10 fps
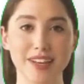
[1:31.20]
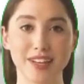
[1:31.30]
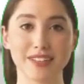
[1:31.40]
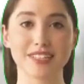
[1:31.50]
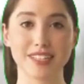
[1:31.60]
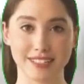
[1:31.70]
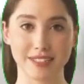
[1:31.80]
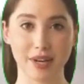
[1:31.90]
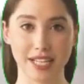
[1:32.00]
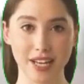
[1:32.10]
drive to
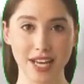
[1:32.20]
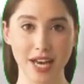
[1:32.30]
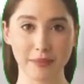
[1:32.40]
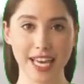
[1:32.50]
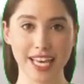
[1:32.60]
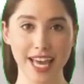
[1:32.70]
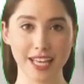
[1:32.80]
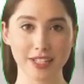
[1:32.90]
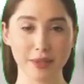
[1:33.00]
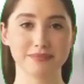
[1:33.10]
Niseko ski resorts.